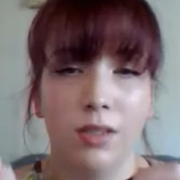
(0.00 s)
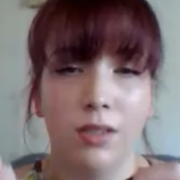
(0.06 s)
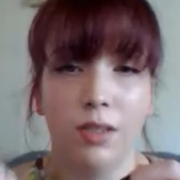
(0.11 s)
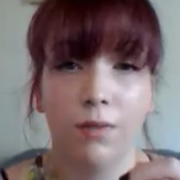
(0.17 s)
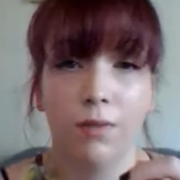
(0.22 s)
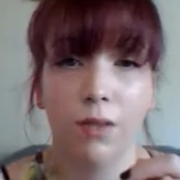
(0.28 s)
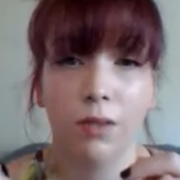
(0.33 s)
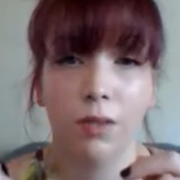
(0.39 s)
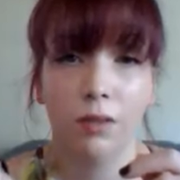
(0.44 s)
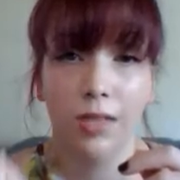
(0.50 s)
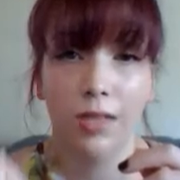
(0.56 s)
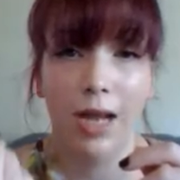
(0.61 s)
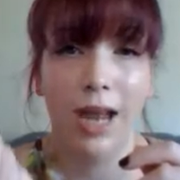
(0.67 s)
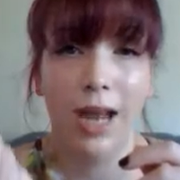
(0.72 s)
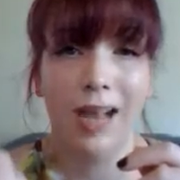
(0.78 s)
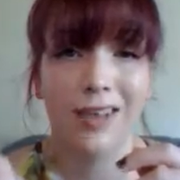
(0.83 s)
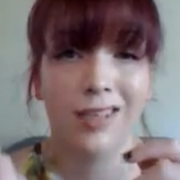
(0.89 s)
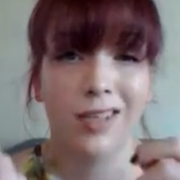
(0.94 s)
difficult to
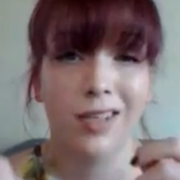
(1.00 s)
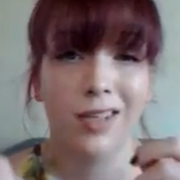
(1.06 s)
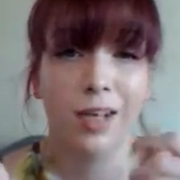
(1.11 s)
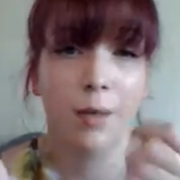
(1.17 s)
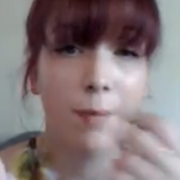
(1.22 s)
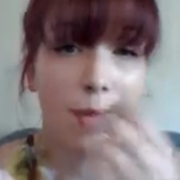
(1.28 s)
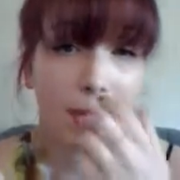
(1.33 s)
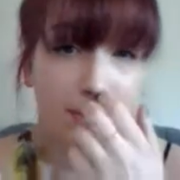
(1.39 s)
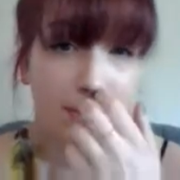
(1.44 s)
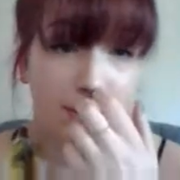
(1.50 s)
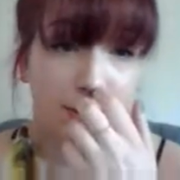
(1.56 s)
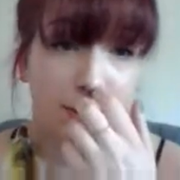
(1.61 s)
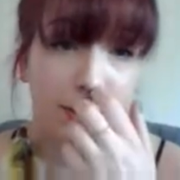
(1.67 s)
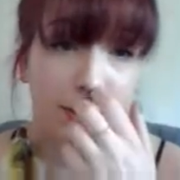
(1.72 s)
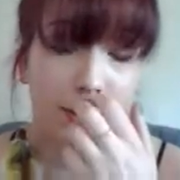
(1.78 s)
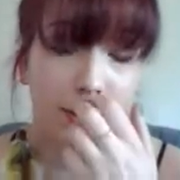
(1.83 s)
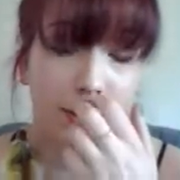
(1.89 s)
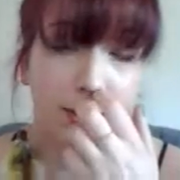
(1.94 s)
handle than a pencil
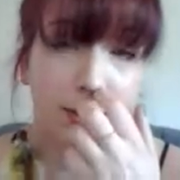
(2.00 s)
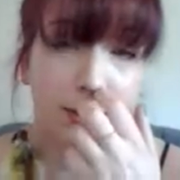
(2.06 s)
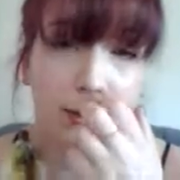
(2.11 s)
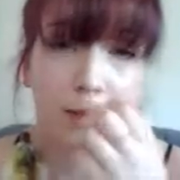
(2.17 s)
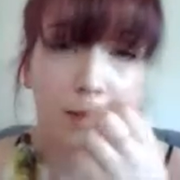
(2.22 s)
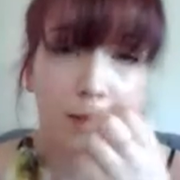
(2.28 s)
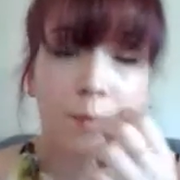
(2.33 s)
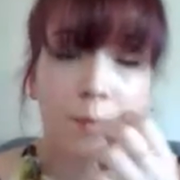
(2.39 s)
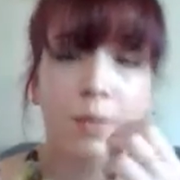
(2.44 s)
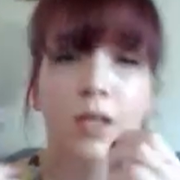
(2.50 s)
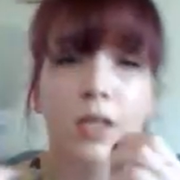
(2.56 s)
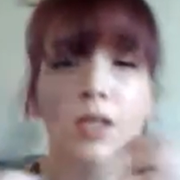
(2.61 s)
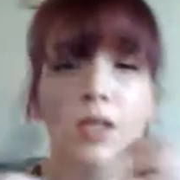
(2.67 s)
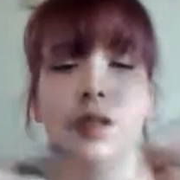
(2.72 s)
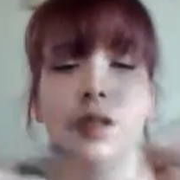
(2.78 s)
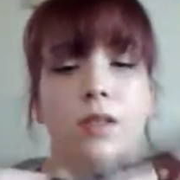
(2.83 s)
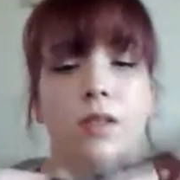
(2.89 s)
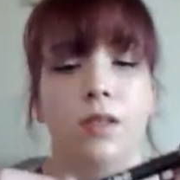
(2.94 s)
liner.
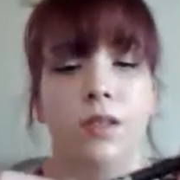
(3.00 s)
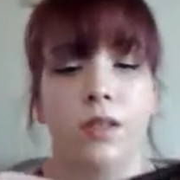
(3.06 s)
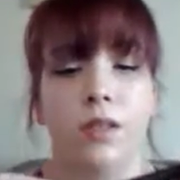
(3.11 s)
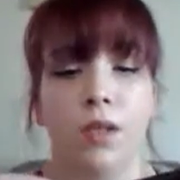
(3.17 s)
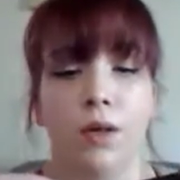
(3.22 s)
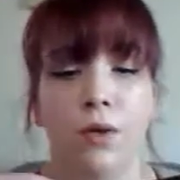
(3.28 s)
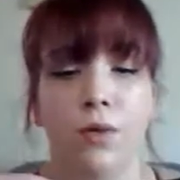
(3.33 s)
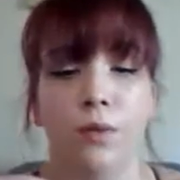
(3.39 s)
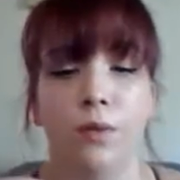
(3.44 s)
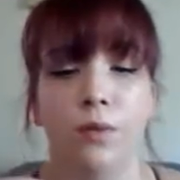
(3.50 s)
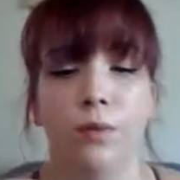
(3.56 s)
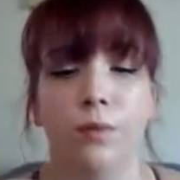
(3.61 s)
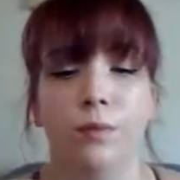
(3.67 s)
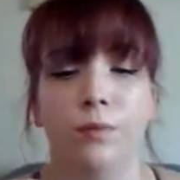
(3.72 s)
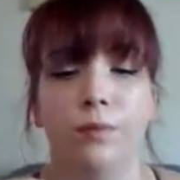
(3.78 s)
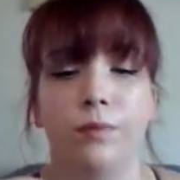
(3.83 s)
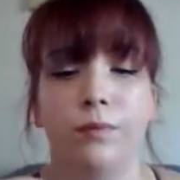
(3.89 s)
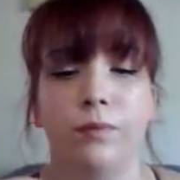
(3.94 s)
So
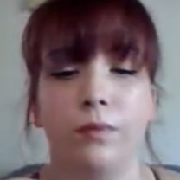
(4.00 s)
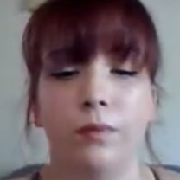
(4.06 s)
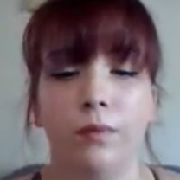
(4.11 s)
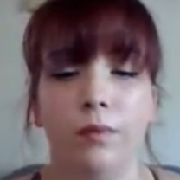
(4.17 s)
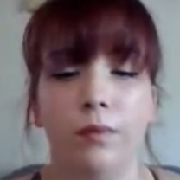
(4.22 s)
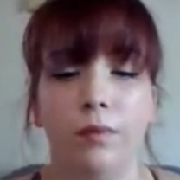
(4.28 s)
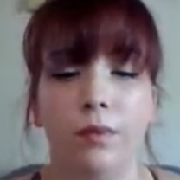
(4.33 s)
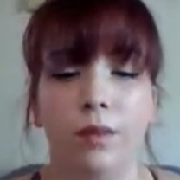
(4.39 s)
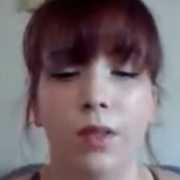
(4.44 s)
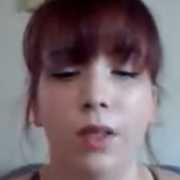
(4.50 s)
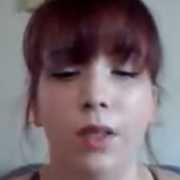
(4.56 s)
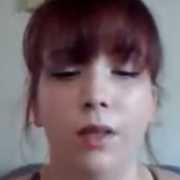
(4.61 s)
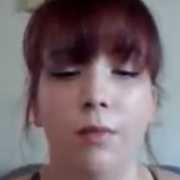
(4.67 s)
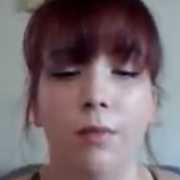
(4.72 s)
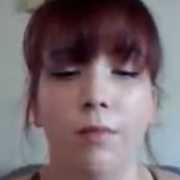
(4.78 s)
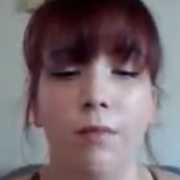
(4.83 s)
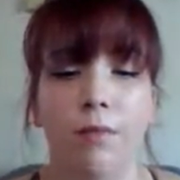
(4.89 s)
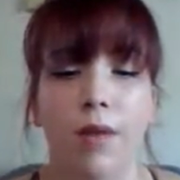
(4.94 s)

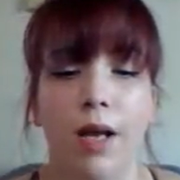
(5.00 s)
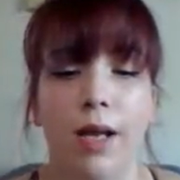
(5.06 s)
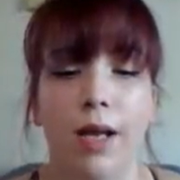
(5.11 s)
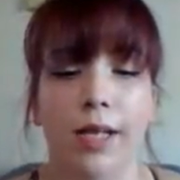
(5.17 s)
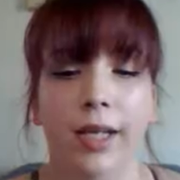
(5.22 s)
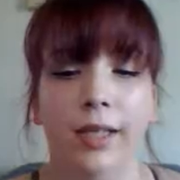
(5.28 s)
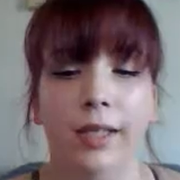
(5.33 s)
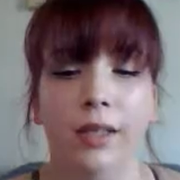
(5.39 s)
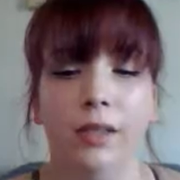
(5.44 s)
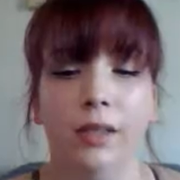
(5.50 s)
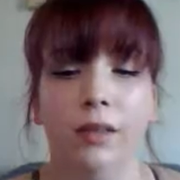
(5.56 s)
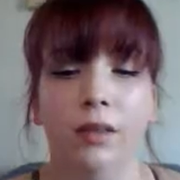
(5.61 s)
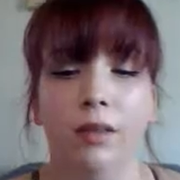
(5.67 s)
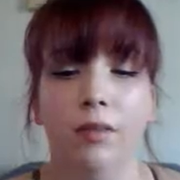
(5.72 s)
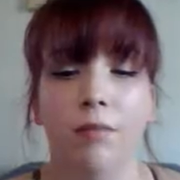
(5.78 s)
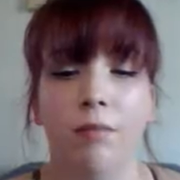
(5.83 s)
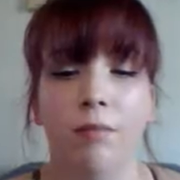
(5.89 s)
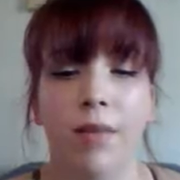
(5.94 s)
my
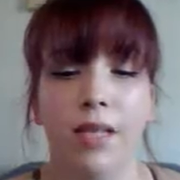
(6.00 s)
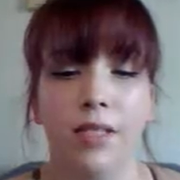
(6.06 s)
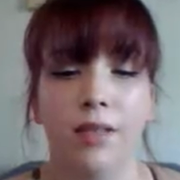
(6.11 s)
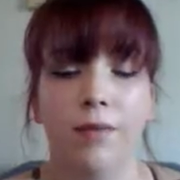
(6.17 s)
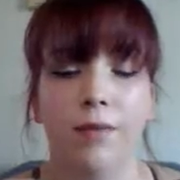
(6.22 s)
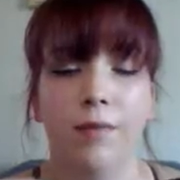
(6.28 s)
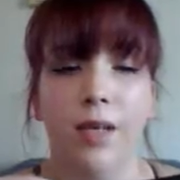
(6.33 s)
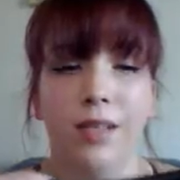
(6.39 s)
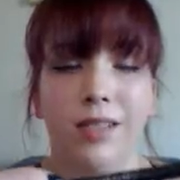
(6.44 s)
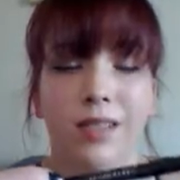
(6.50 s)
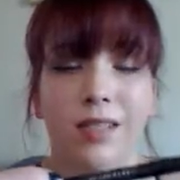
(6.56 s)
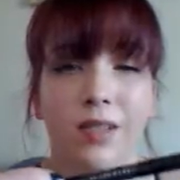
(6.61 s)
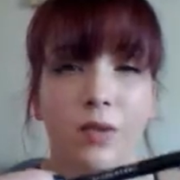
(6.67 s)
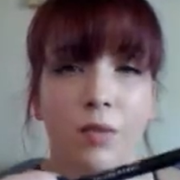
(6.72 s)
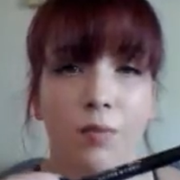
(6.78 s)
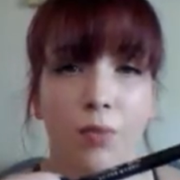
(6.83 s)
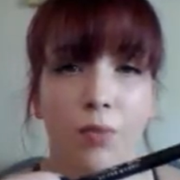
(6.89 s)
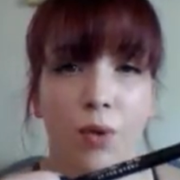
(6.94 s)
best advice is
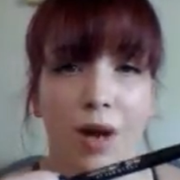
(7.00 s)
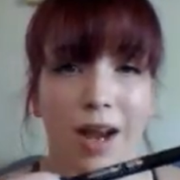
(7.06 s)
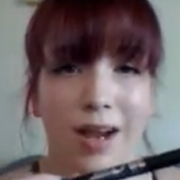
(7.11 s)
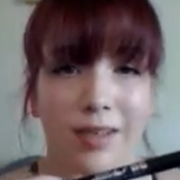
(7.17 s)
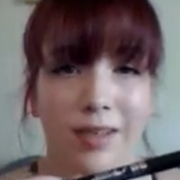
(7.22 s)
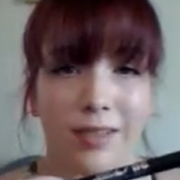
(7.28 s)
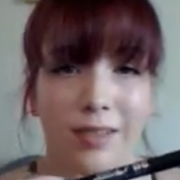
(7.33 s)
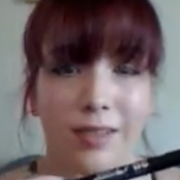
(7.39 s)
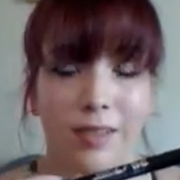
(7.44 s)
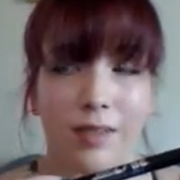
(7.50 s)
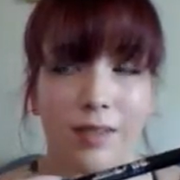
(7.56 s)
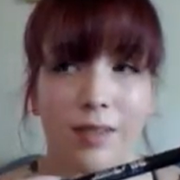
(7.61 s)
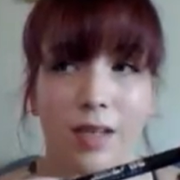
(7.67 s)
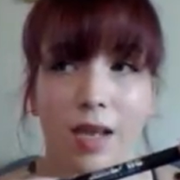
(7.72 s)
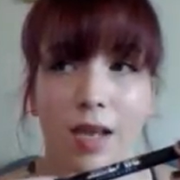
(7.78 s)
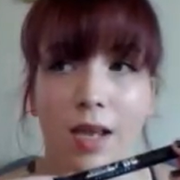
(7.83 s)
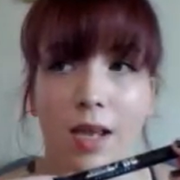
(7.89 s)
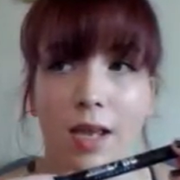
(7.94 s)
to practice,
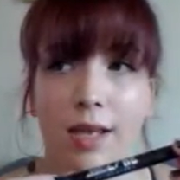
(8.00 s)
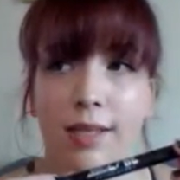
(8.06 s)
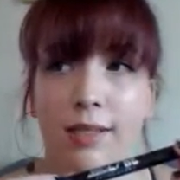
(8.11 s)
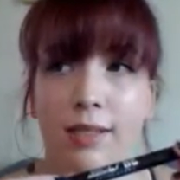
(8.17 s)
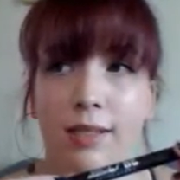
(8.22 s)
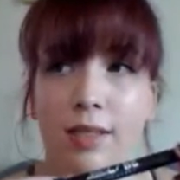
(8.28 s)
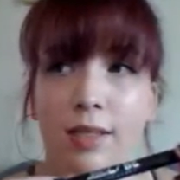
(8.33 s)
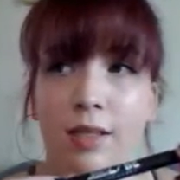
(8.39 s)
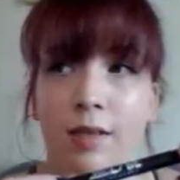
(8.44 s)
and